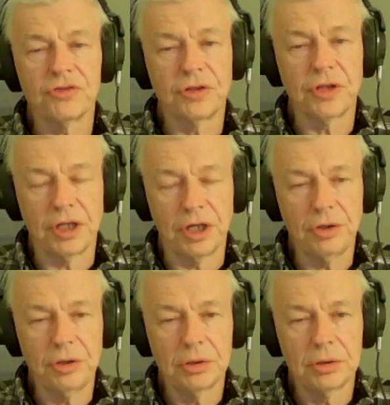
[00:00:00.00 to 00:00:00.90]
that they need,
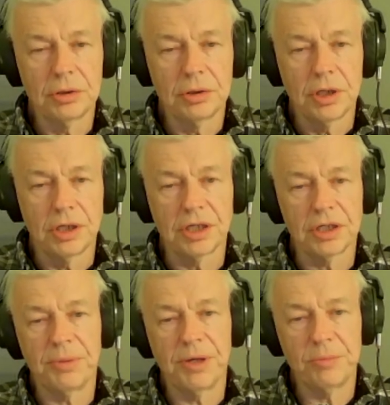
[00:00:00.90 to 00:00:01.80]
and they
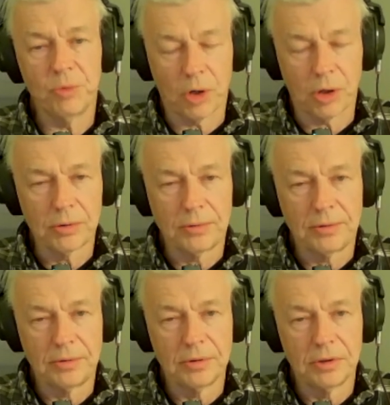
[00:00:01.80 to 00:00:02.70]
get paid more.
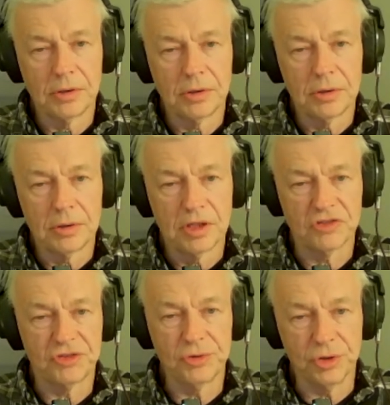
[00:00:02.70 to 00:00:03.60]

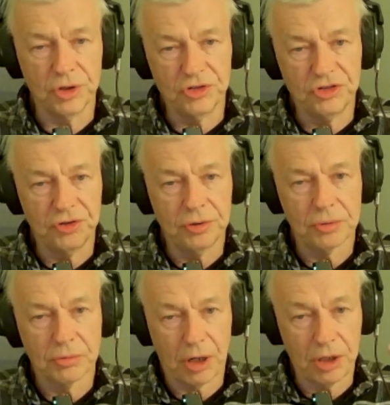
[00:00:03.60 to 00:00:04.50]
That's two goods,
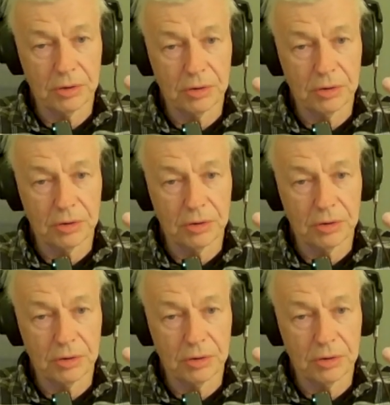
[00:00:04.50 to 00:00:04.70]
right?